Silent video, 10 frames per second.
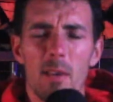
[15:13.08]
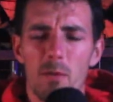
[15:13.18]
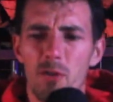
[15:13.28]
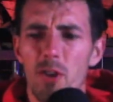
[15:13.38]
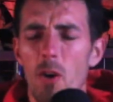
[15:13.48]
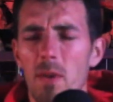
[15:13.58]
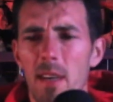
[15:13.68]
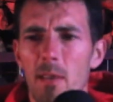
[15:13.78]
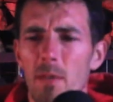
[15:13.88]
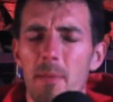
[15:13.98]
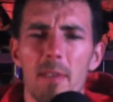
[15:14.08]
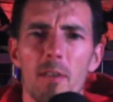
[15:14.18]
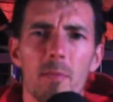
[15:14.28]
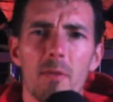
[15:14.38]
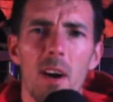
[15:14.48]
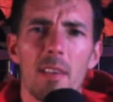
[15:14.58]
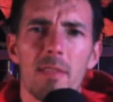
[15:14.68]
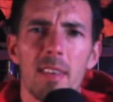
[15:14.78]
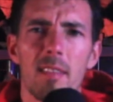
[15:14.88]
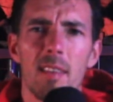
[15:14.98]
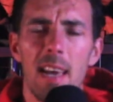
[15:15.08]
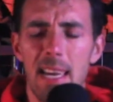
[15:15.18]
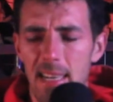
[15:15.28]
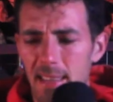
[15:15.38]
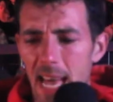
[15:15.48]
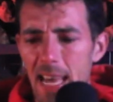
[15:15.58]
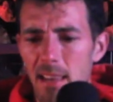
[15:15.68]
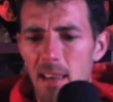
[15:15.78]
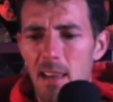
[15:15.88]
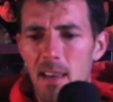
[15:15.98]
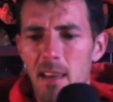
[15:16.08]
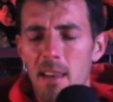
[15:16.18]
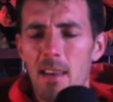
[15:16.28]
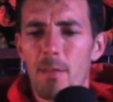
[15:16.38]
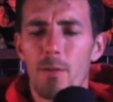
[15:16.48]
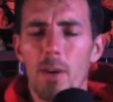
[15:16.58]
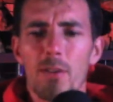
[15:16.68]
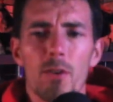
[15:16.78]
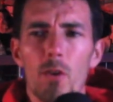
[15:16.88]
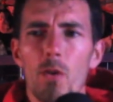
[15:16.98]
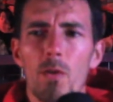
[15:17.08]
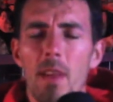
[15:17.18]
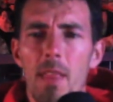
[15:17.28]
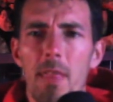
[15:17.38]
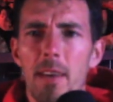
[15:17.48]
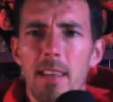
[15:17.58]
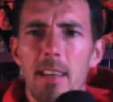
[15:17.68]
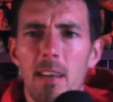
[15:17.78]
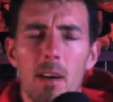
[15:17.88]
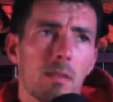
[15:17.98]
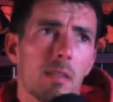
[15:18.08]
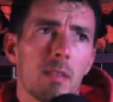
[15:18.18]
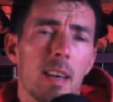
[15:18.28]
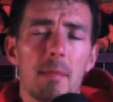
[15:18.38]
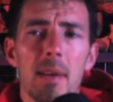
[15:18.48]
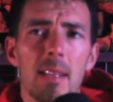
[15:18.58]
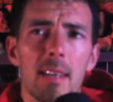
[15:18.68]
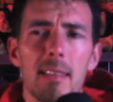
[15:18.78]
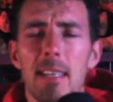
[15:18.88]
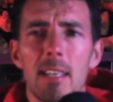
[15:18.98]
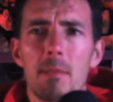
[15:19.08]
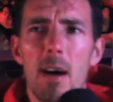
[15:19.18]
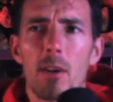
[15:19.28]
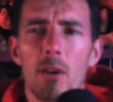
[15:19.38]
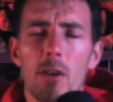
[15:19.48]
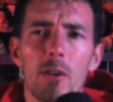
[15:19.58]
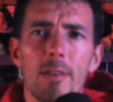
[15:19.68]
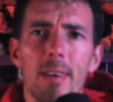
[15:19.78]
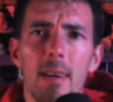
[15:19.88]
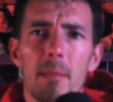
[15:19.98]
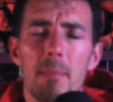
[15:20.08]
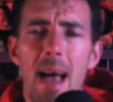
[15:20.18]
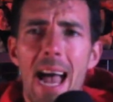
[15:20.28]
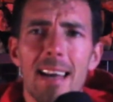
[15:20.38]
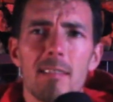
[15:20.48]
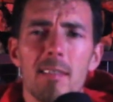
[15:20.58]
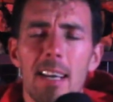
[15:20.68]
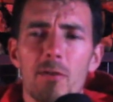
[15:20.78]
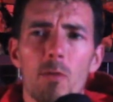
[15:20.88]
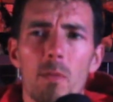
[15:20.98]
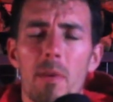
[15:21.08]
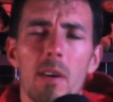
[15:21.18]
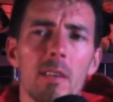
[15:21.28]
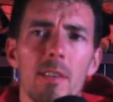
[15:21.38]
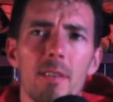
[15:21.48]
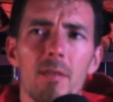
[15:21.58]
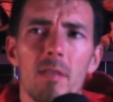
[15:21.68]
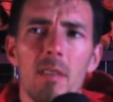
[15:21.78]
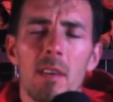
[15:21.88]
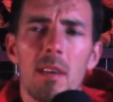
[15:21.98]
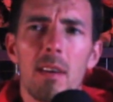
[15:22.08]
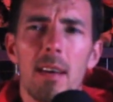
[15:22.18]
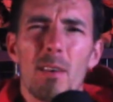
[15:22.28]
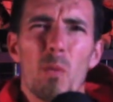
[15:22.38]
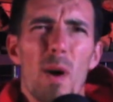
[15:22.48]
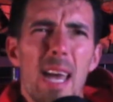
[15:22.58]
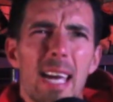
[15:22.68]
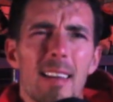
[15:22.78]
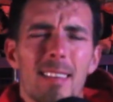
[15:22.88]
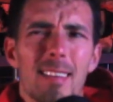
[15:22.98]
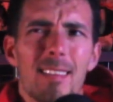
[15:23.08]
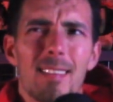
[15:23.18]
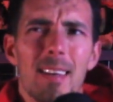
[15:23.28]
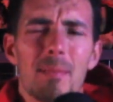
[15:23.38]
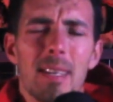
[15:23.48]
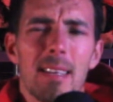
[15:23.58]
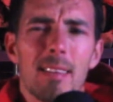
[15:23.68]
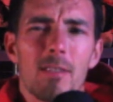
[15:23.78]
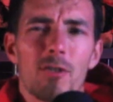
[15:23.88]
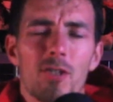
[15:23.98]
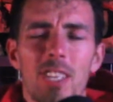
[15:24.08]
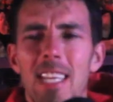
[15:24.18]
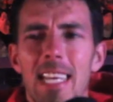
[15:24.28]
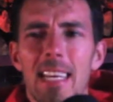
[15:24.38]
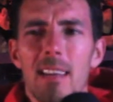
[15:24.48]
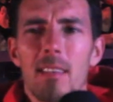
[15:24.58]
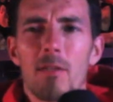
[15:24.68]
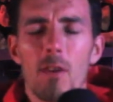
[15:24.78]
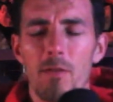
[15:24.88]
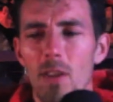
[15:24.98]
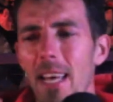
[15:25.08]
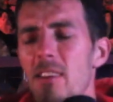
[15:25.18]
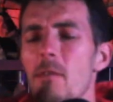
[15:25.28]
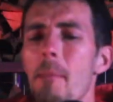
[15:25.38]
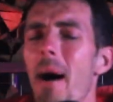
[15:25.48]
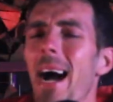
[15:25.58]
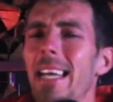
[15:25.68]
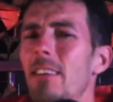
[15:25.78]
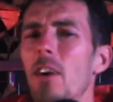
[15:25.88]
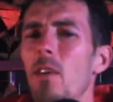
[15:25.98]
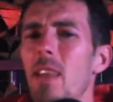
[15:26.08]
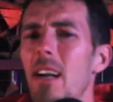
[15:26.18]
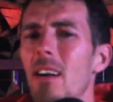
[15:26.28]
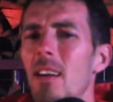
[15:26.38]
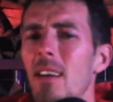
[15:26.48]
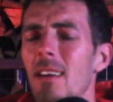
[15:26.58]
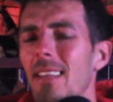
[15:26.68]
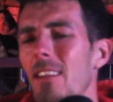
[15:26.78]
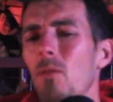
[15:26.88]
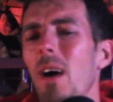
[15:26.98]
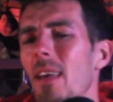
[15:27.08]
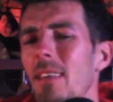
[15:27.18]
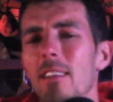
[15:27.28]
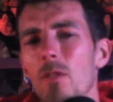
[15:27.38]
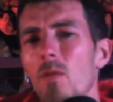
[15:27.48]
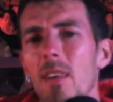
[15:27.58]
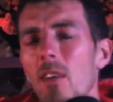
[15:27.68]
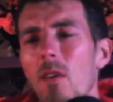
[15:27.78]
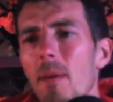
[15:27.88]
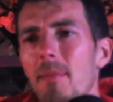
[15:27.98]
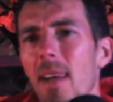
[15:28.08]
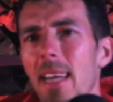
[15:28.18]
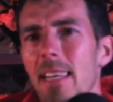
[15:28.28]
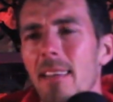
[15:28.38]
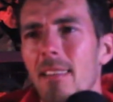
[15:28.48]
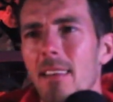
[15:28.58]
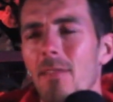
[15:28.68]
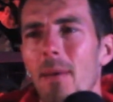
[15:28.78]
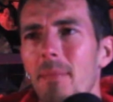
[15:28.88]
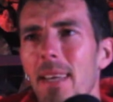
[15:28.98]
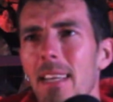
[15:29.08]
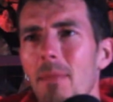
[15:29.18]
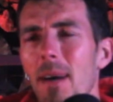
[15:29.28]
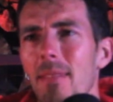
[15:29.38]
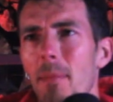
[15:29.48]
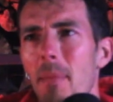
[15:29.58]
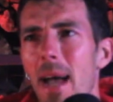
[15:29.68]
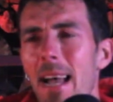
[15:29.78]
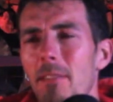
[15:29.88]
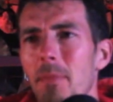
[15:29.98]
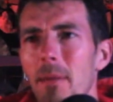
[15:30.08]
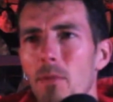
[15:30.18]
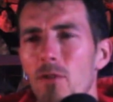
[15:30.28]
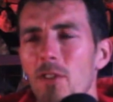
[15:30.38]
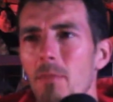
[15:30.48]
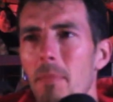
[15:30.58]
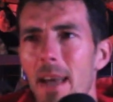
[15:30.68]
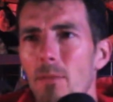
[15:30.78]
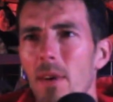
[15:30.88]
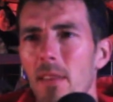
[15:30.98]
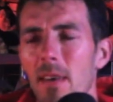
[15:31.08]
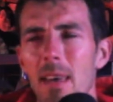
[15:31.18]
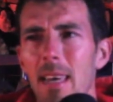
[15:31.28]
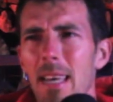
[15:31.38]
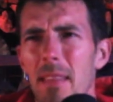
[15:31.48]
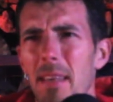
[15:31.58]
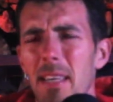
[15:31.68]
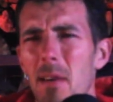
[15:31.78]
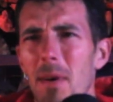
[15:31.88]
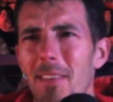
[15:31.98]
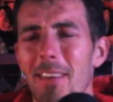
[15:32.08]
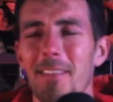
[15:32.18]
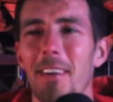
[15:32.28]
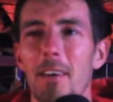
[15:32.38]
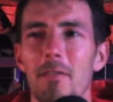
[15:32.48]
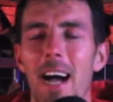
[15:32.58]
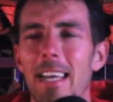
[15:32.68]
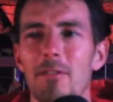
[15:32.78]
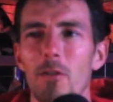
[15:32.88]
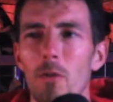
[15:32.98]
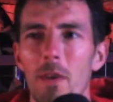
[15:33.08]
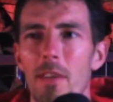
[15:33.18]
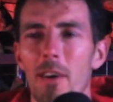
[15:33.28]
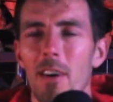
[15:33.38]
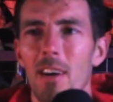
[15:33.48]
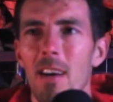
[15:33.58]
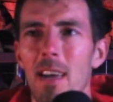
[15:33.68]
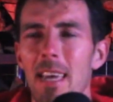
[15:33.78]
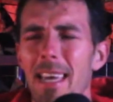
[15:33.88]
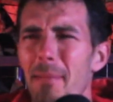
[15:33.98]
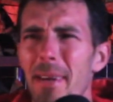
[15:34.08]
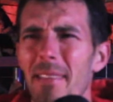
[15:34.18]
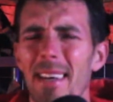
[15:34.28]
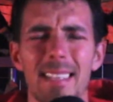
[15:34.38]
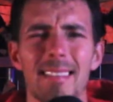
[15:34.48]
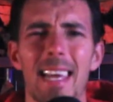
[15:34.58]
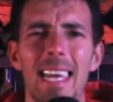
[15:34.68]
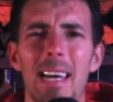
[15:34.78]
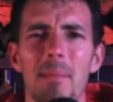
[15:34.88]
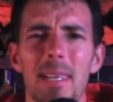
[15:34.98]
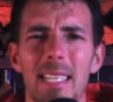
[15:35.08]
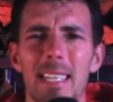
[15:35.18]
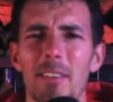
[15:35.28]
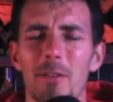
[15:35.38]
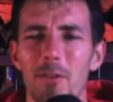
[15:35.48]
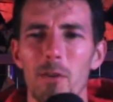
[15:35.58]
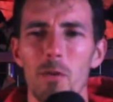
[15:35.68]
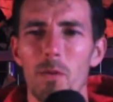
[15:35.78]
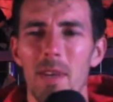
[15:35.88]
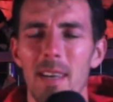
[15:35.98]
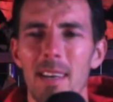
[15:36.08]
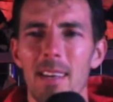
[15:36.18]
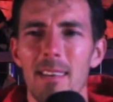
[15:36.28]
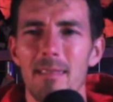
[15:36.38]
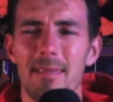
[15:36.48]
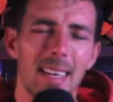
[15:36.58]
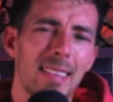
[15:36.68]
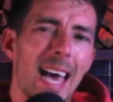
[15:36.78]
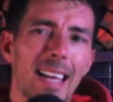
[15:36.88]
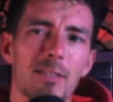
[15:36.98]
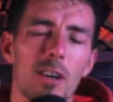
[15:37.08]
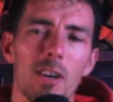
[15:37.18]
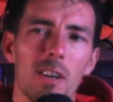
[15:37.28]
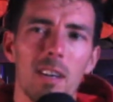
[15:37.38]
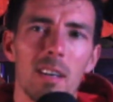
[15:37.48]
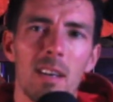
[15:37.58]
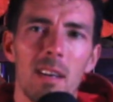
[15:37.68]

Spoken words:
was joking with Mrs. Prophet saying that for a dude thinking, I'll say me, like thinking about her past sexual partners, in a way, it's like the same thing as cheating. So if you let your mind go there, that's why I think dudes get all uptight. Because like if I'm thinking about the past people she's been with and thinking about the stuff I do with her and being like, damn, like another dude did that to her,